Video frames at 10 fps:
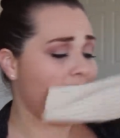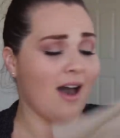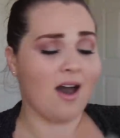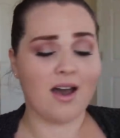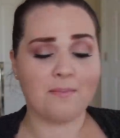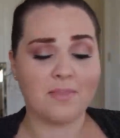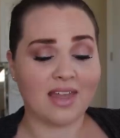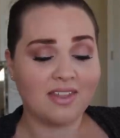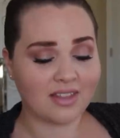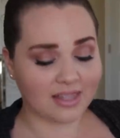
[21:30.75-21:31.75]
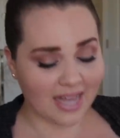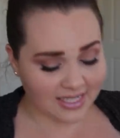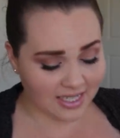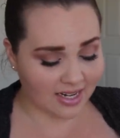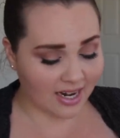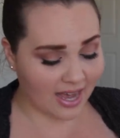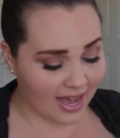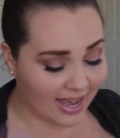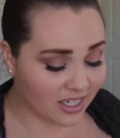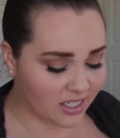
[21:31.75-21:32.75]
And then the last thing that I
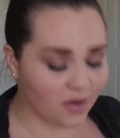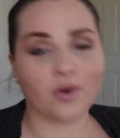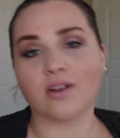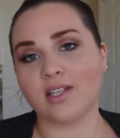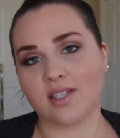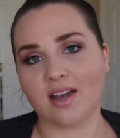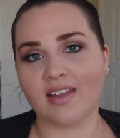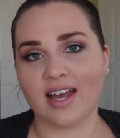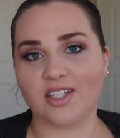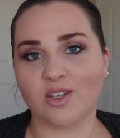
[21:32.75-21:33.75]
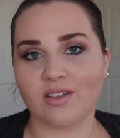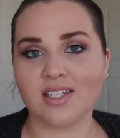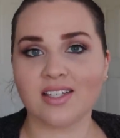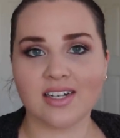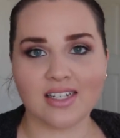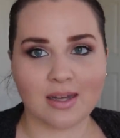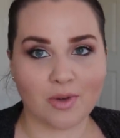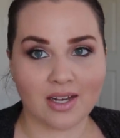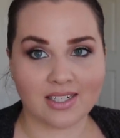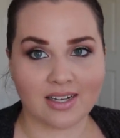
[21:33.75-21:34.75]
got, I actually ordered this online. So this isn't a
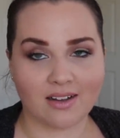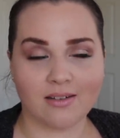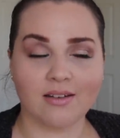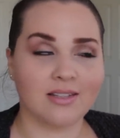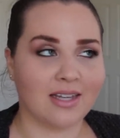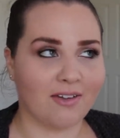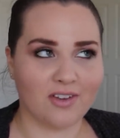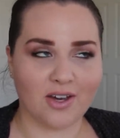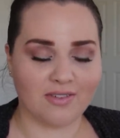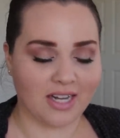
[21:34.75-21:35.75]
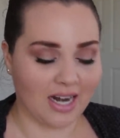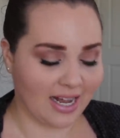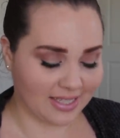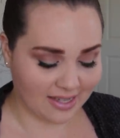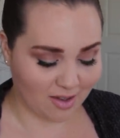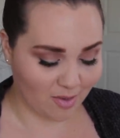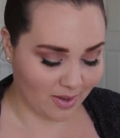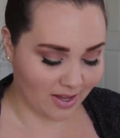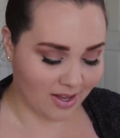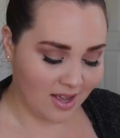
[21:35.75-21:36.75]
double XL. Definitely could have done an XL,
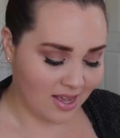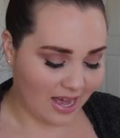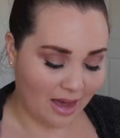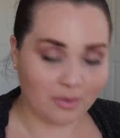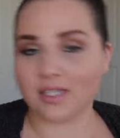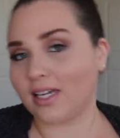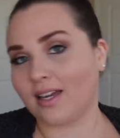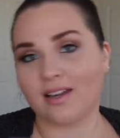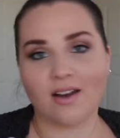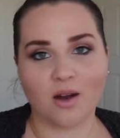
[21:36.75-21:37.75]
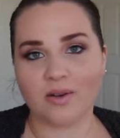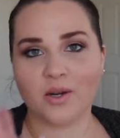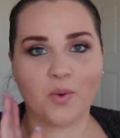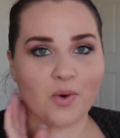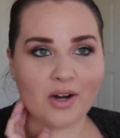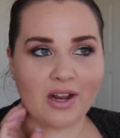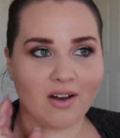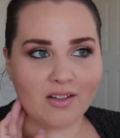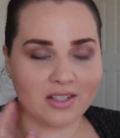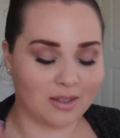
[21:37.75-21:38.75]
but I was like already ordering
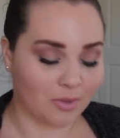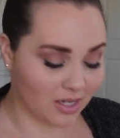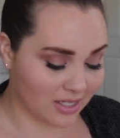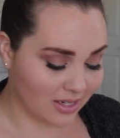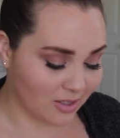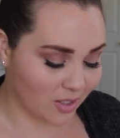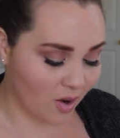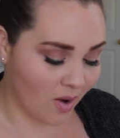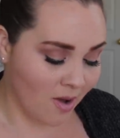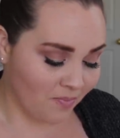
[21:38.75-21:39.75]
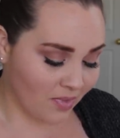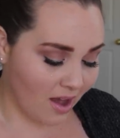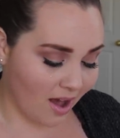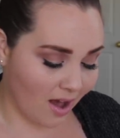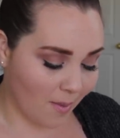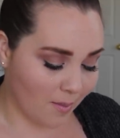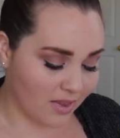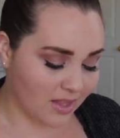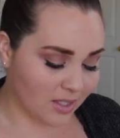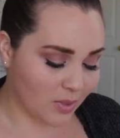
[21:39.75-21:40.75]
all these double XLs. So
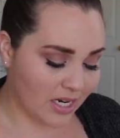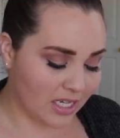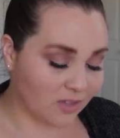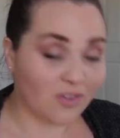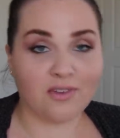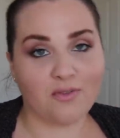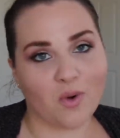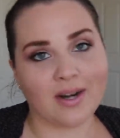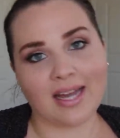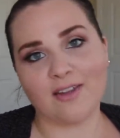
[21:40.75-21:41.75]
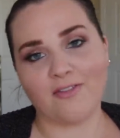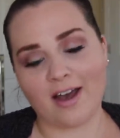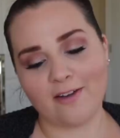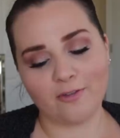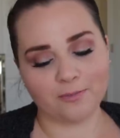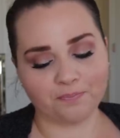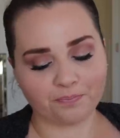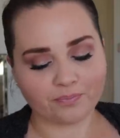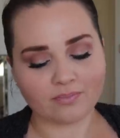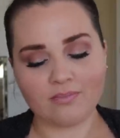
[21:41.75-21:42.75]
this one is $54.95.
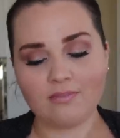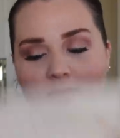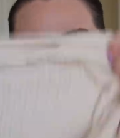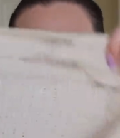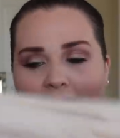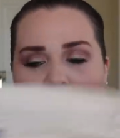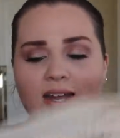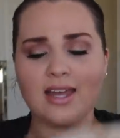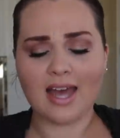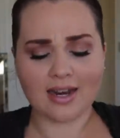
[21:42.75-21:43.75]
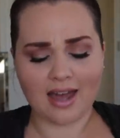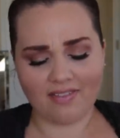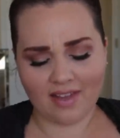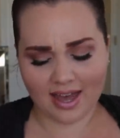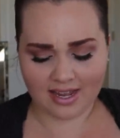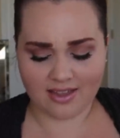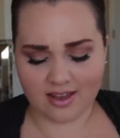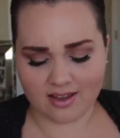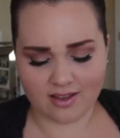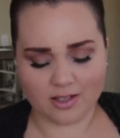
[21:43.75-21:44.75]
And again, online, I
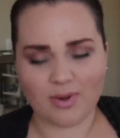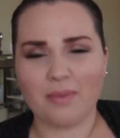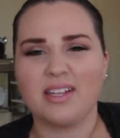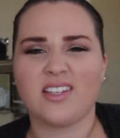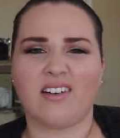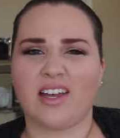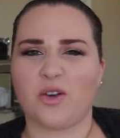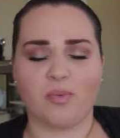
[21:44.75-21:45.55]
think it's probably easier to get